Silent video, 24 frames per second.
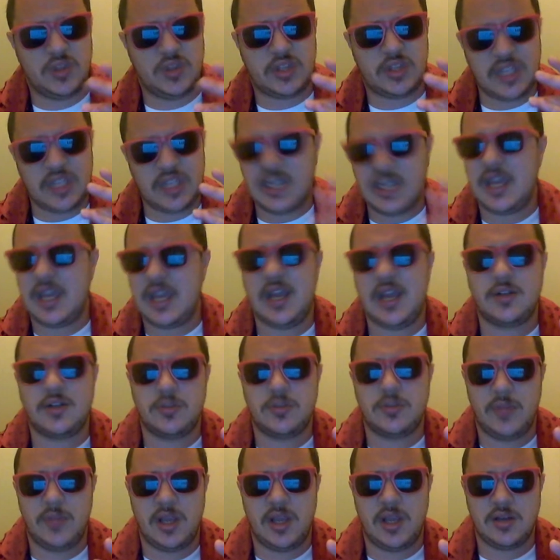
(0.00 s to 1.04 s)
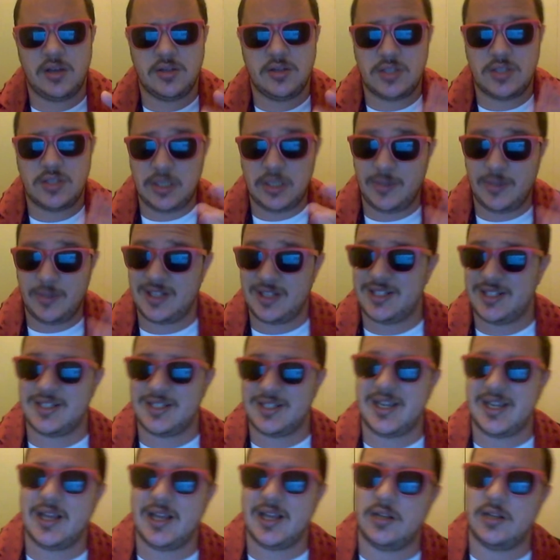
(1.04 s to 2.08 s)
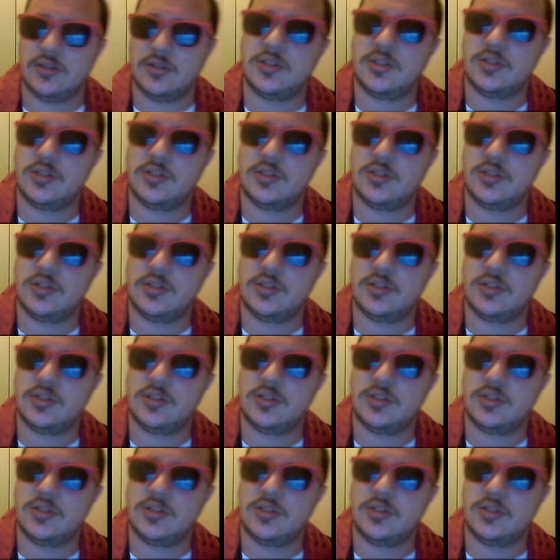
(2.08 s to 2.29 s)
they had to make it seem exciting